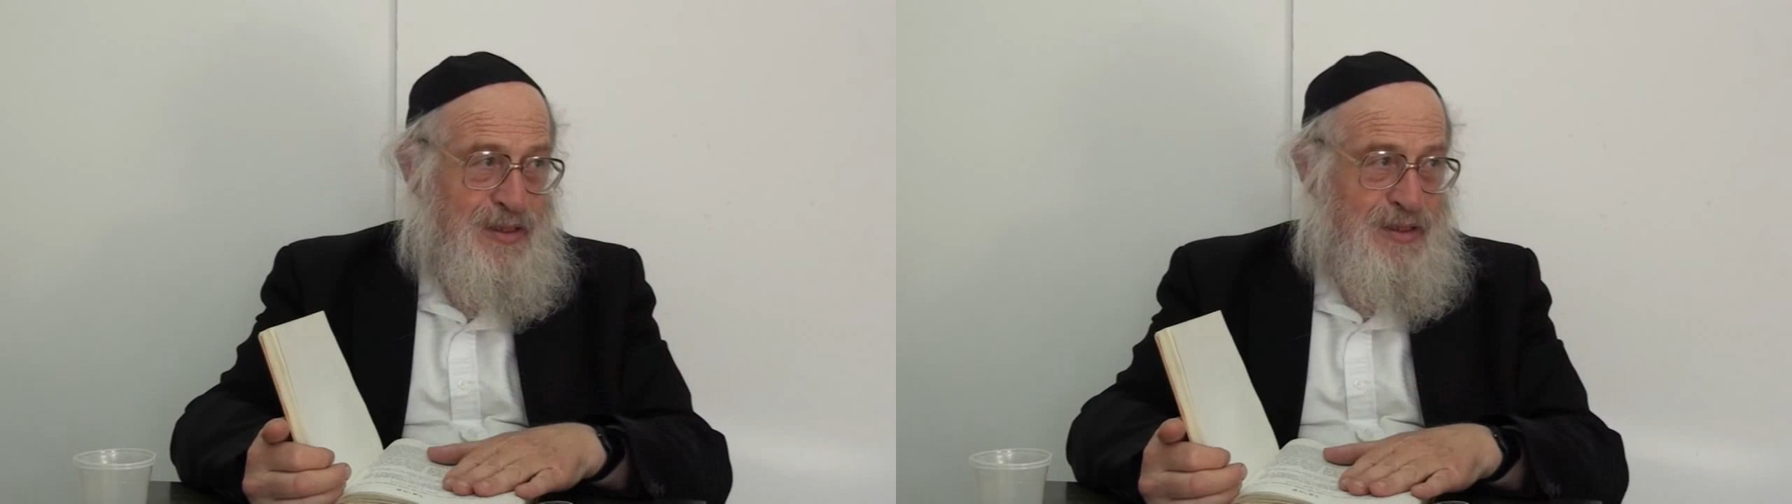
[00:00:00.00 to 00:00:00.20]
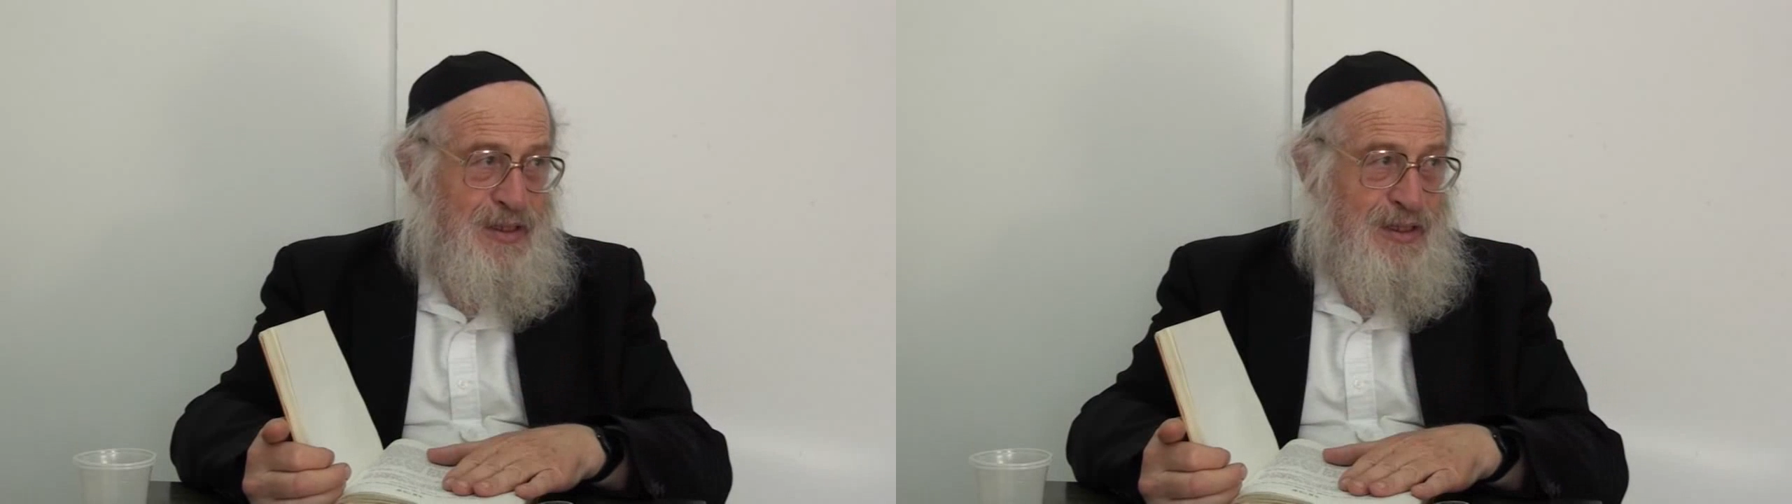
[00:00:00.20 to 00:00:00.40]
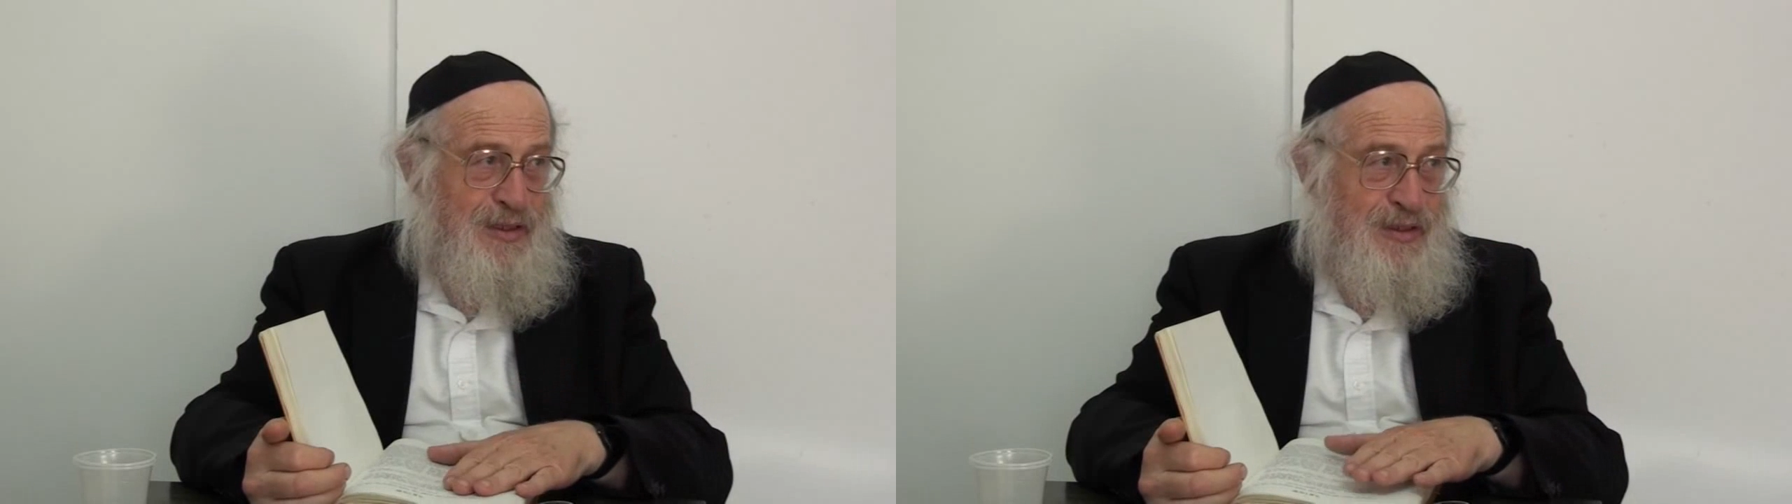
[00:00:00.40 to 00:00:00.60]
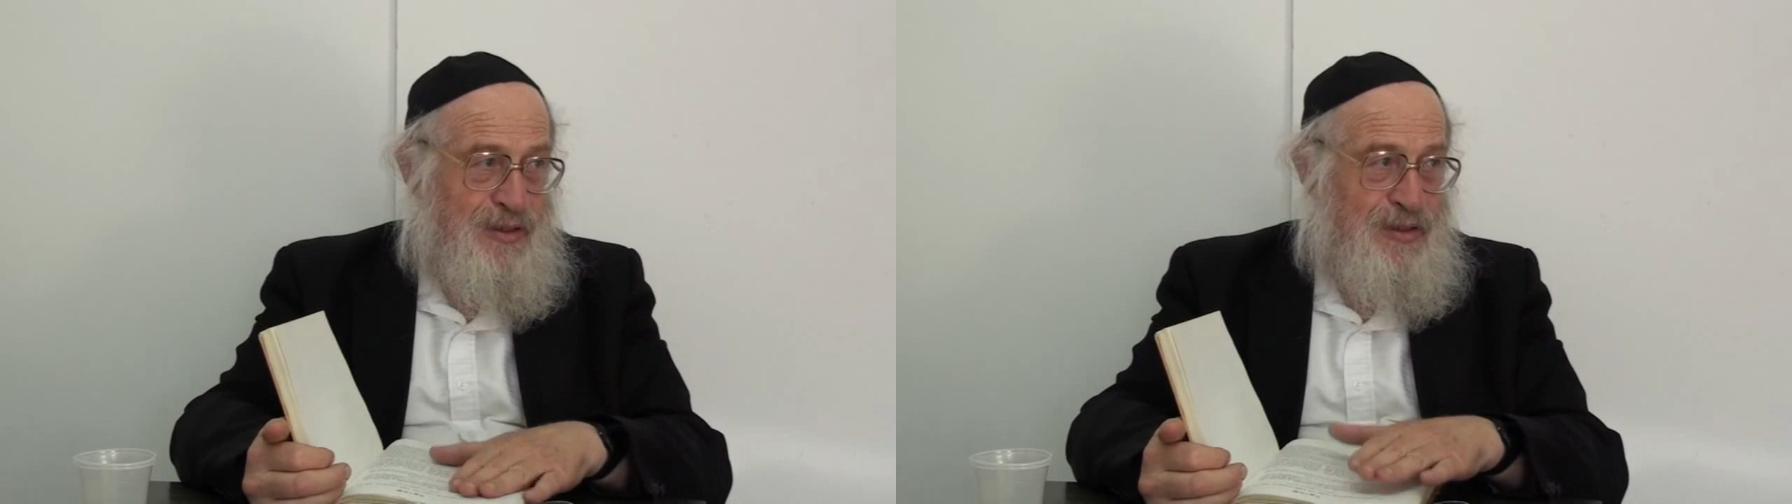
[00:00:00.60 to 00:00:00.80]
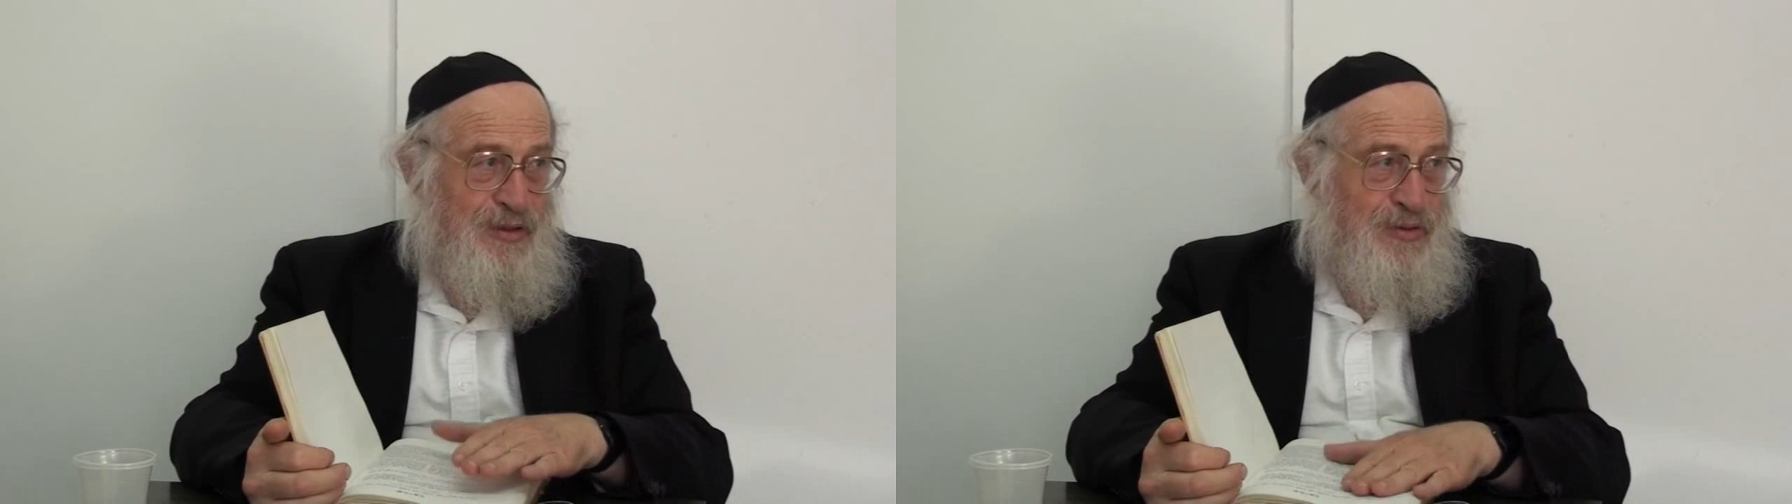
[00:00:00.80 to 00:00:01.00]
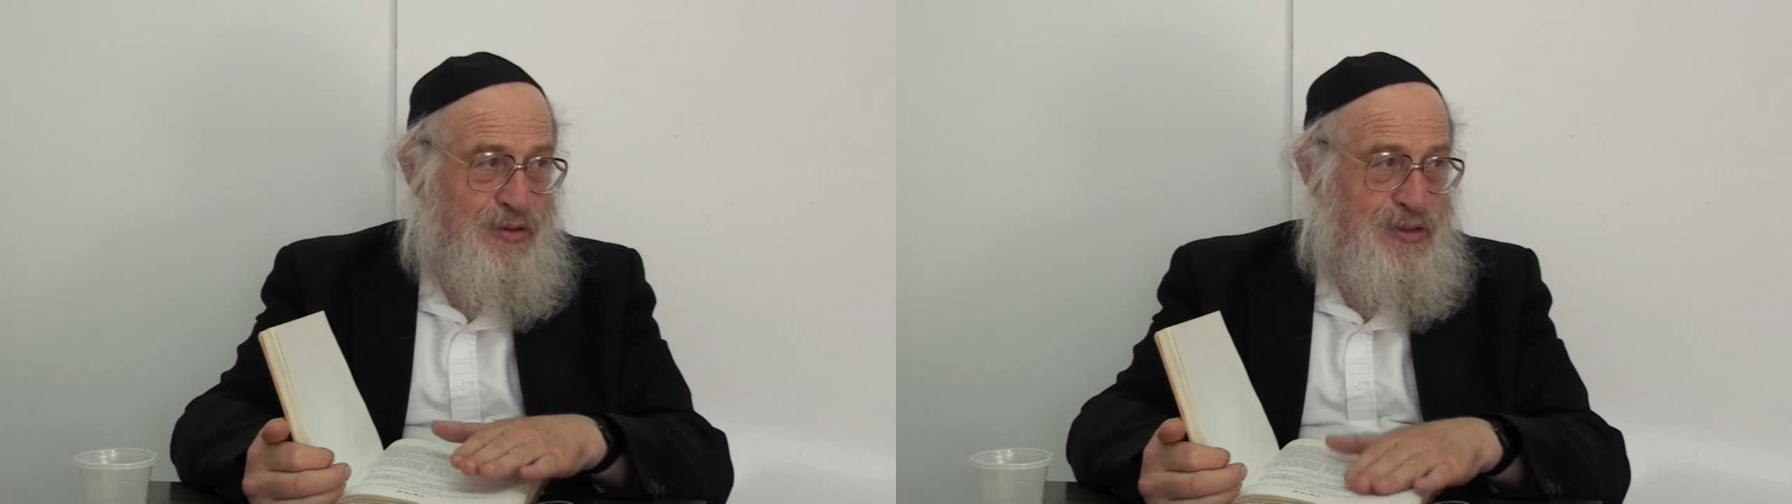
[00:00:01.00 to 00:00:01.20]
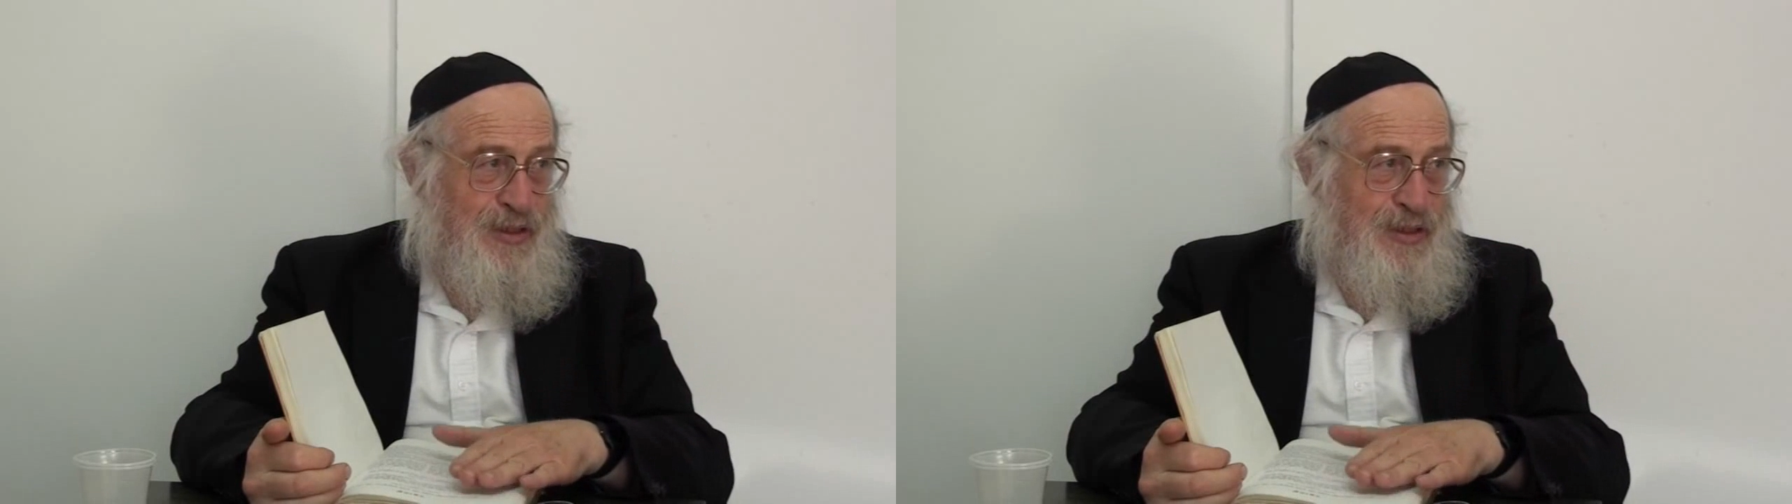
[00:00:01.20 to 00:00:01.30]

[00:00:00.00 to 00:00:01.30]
They say, your